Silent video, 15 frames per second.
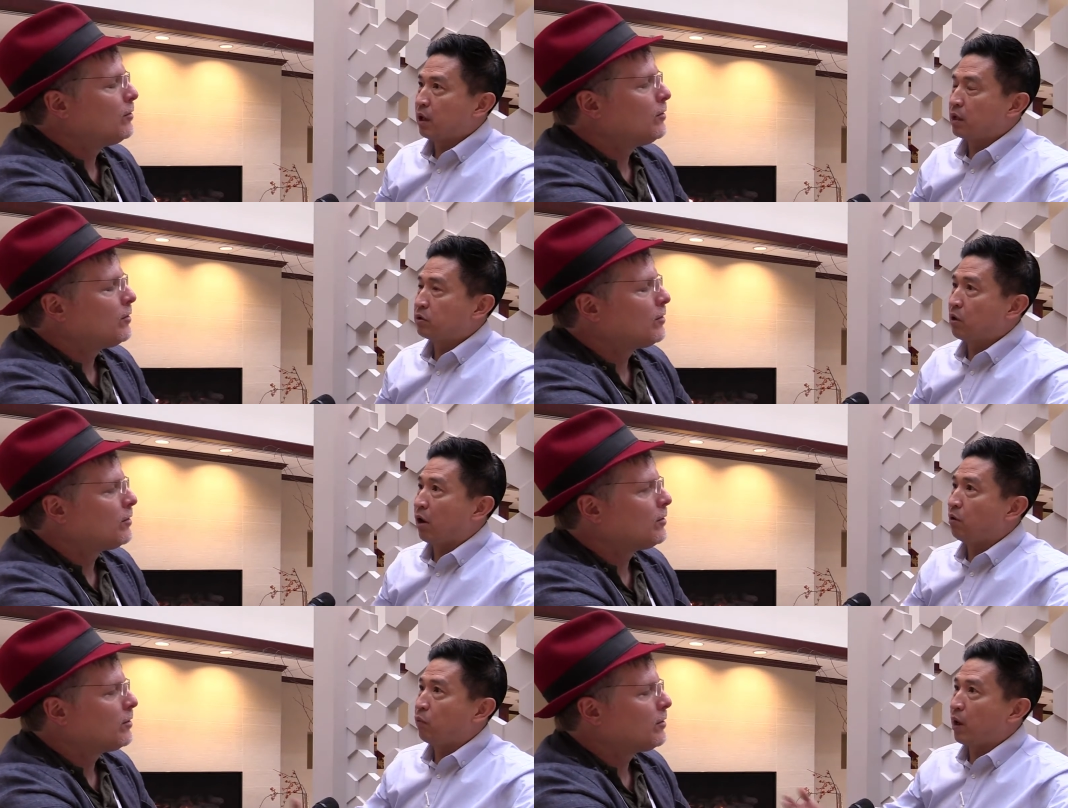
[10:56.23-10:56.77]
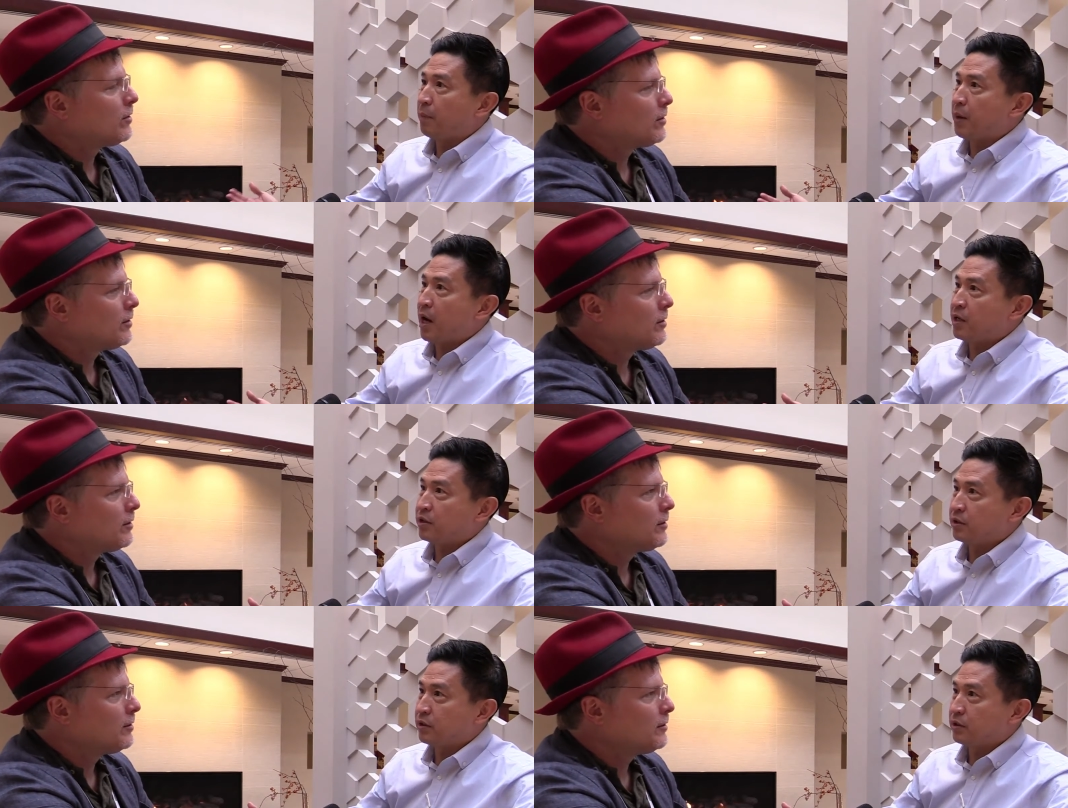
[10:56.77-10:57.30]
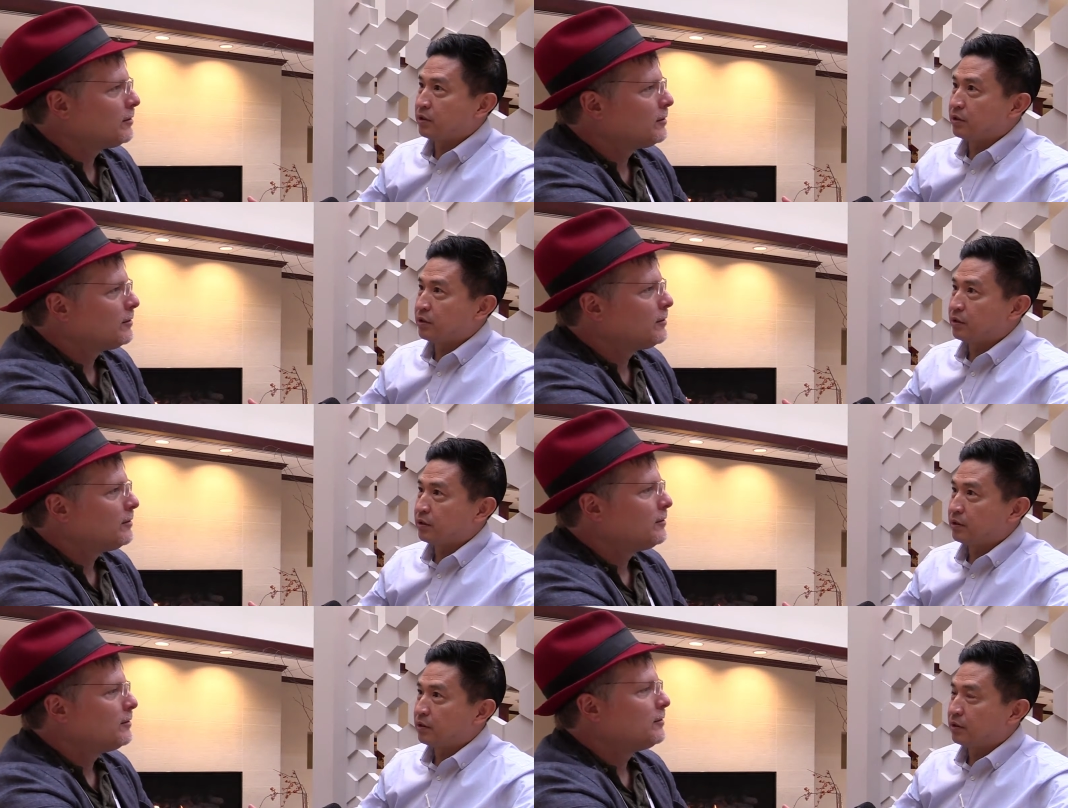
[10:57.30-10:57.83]
Speaker 1: has gone way past
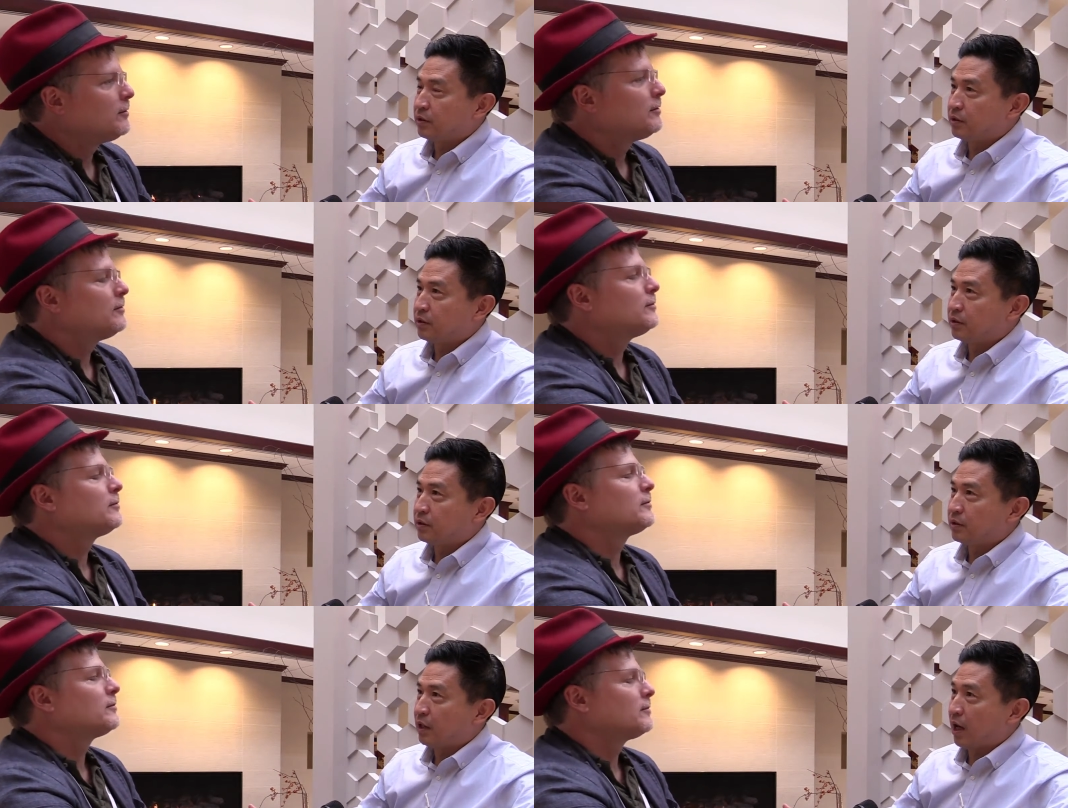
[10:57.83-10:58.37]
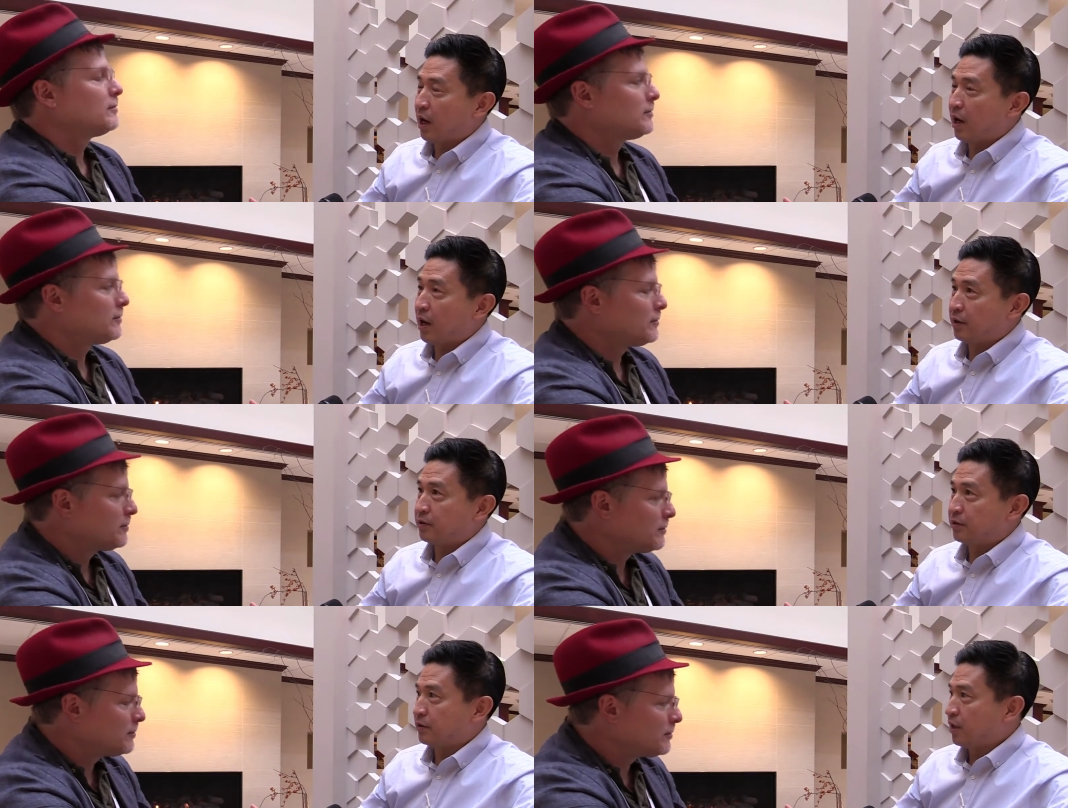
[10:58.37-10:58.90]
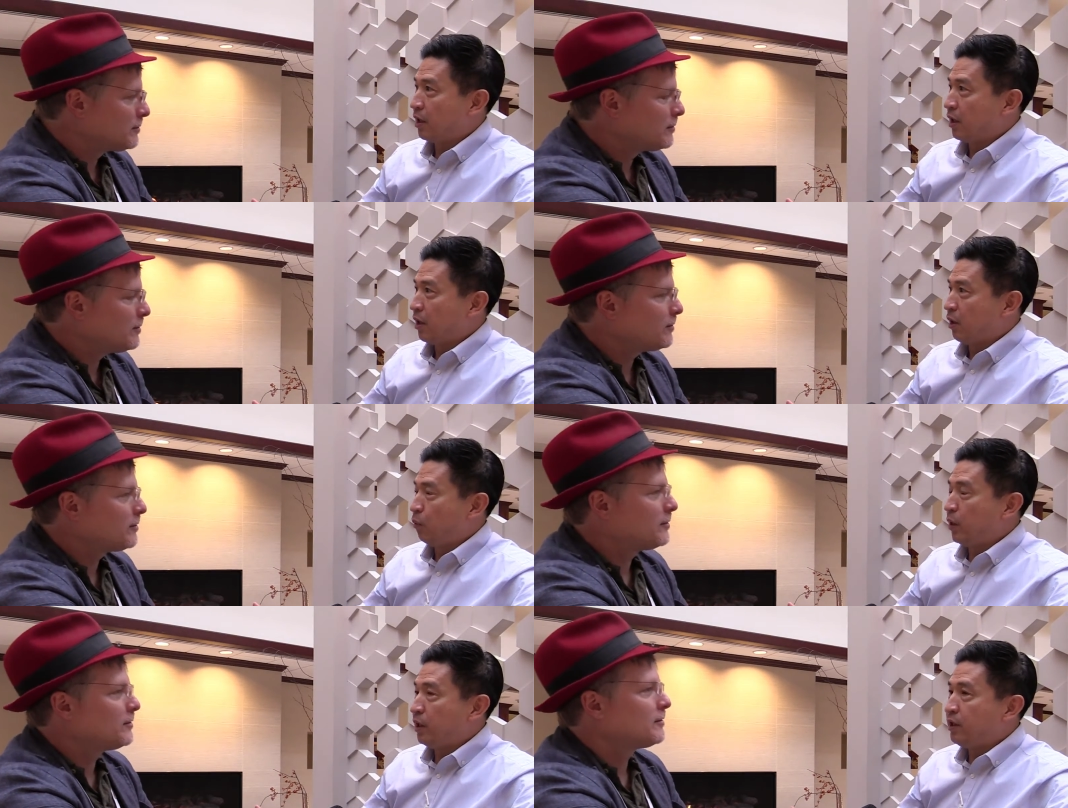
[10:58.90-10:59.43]
us
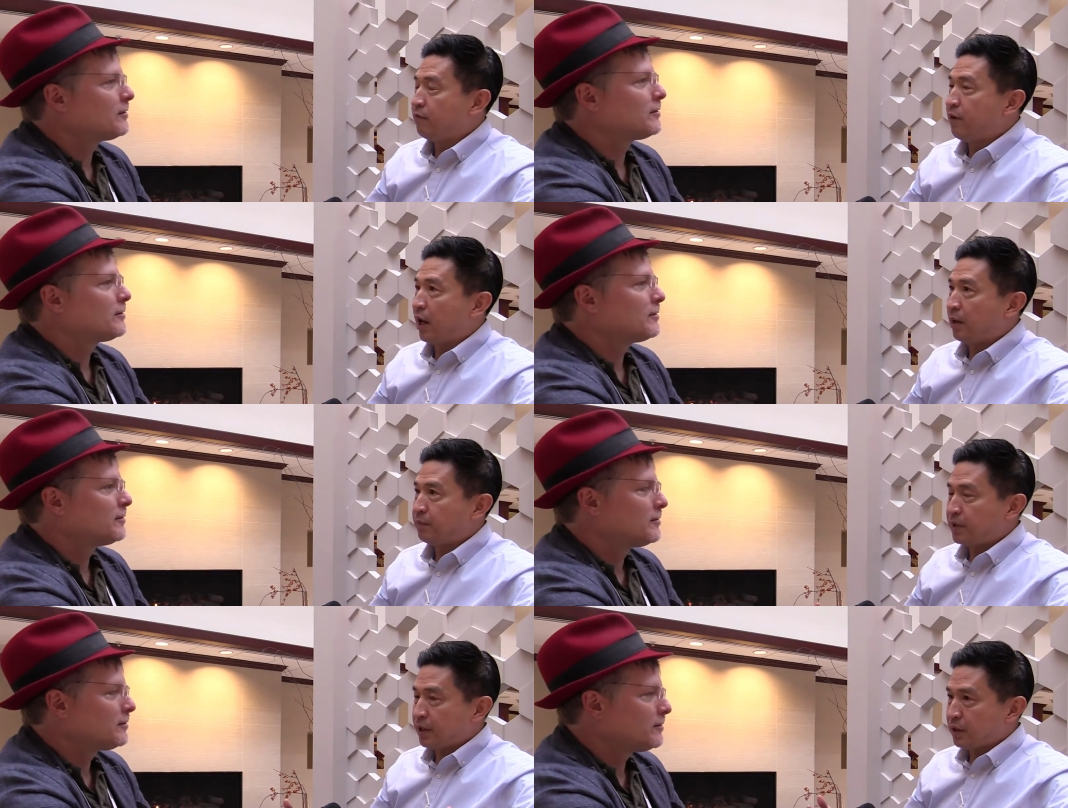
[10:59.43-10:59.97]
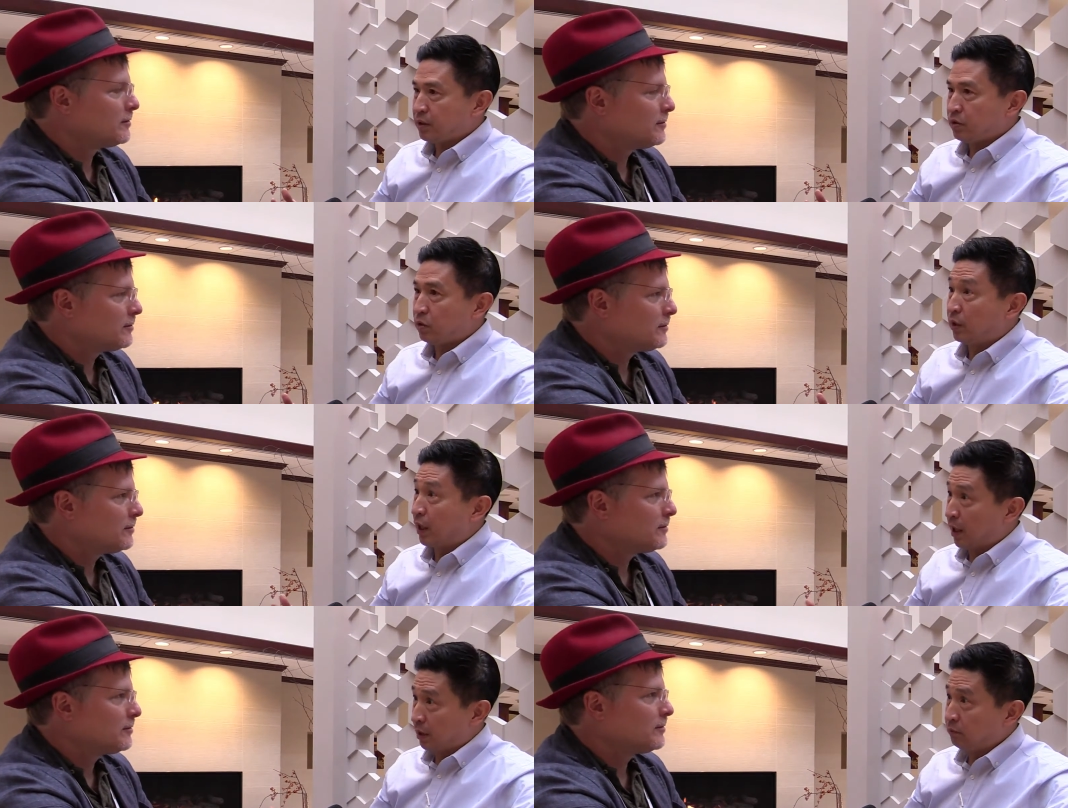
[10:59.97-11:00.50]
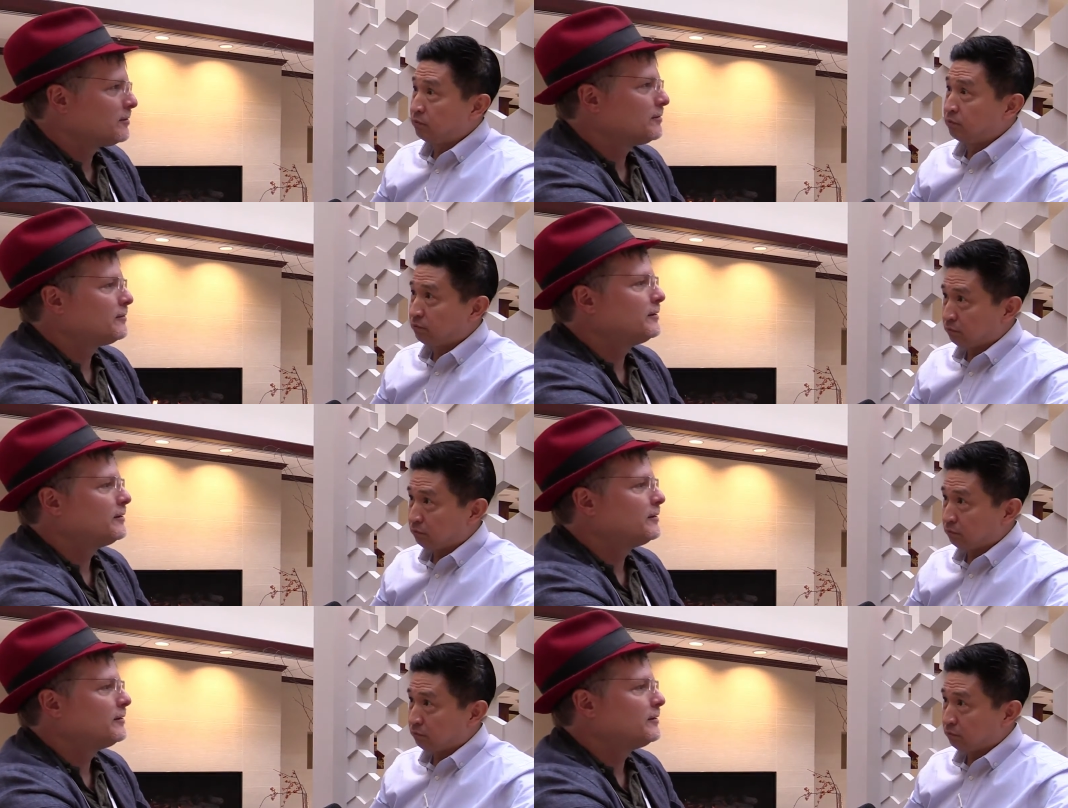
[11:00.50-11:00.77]
we developed it to learn.